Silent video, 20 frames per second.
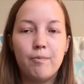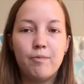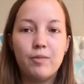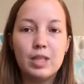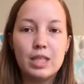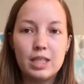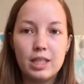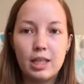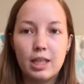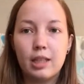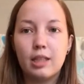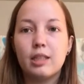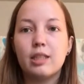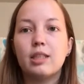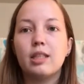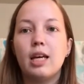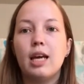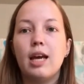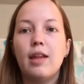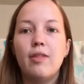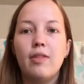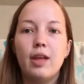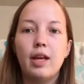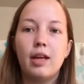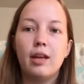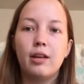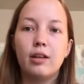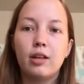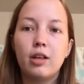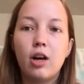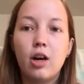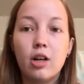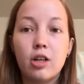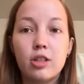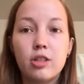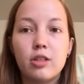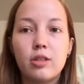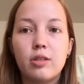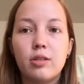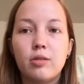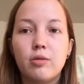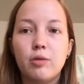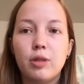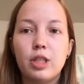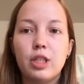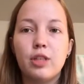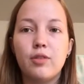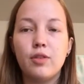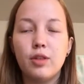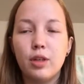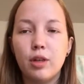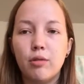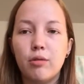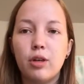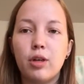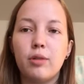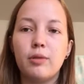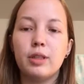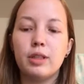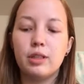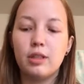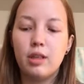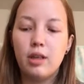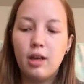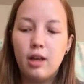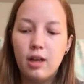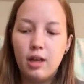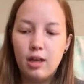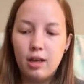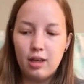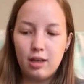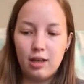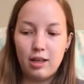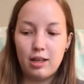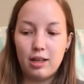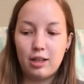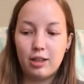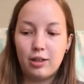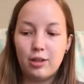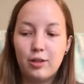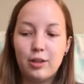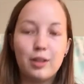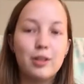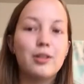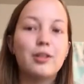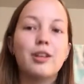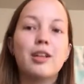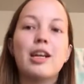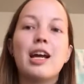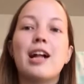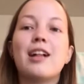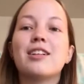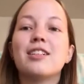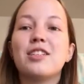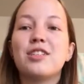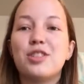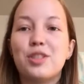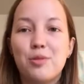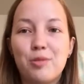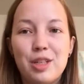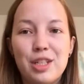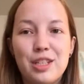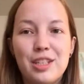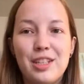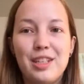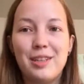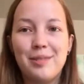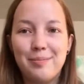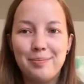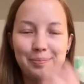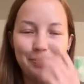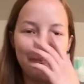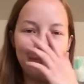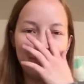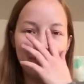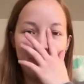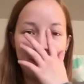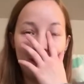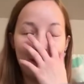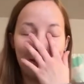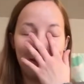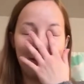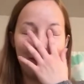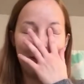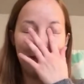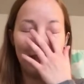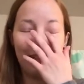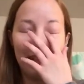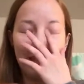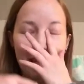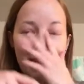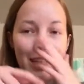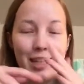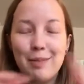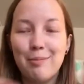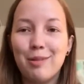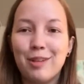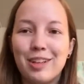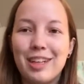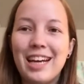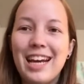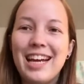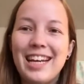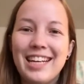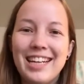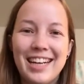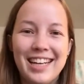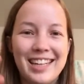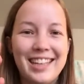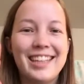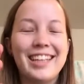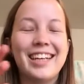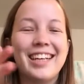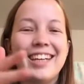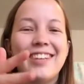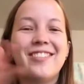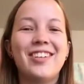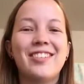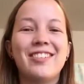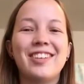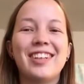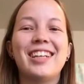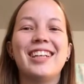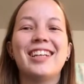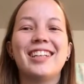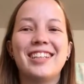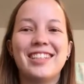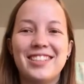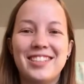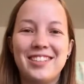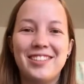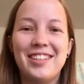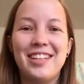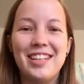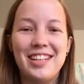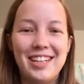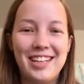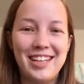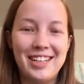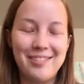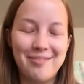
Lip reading: physics, and then CARS, which, if you don't know, is critical analysis and reasoning. So sorry that I keep looking not at the camera, I'm looking at the screen.